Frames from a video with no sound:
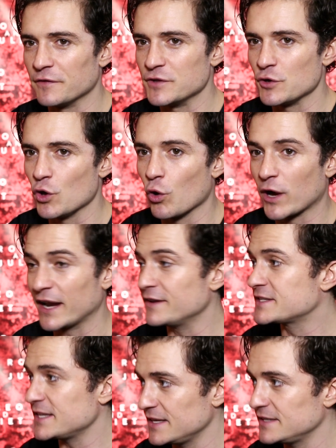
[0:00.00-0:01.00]
of New York, and
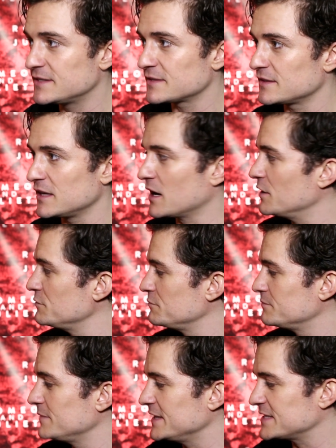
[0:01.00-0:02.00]
indeed, you know,
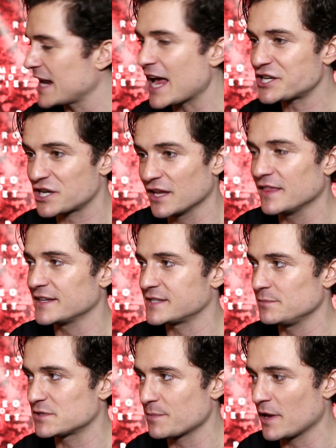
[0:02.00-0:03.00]
internationally there
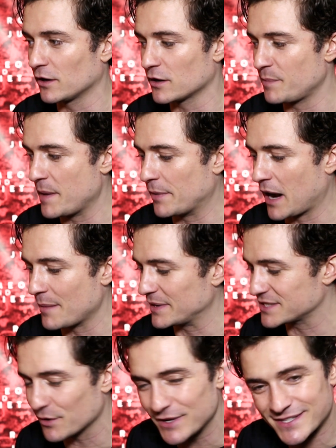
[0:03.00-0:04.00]
seems to be a lot of people
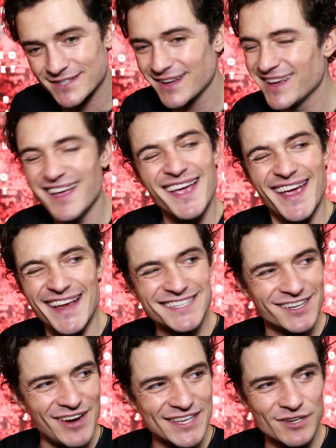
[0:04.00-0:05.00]
coming. So it's it's
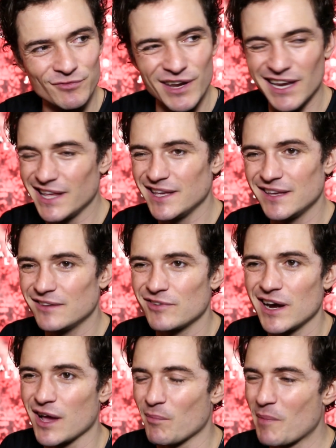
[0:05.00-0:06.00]
a, it's a really really